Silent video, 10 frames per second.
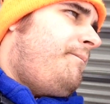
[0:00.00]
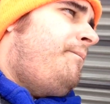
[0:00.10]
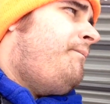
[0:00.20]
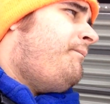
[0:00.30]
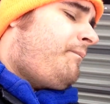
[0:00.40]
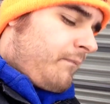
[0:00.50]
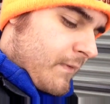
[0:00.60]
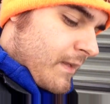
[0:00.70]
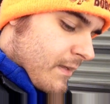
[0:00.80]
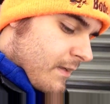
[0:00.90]

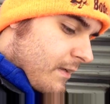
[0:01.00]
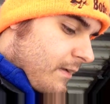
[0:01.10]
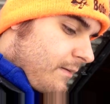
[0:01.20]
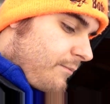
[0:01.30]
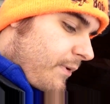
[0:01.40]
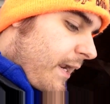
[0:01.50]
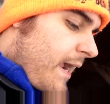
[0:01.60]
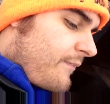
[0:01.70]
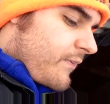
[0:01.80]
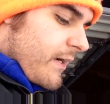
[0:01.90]
but I
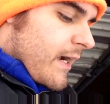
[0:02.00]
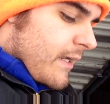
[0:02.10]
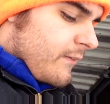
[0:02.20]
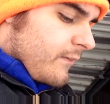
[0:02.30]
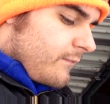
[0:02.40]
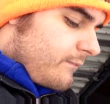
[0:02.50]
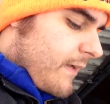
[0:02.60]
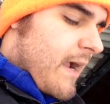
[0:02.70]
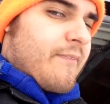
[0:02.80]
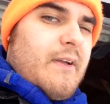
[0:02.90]
have to. I either
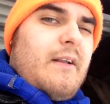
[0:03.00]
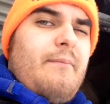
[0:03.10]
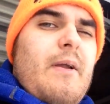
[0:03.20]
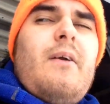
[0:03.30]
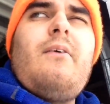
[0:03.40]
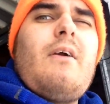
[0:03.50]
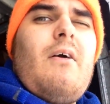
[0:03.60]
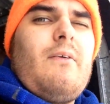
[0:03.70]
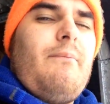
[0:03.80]
have to get a bigger router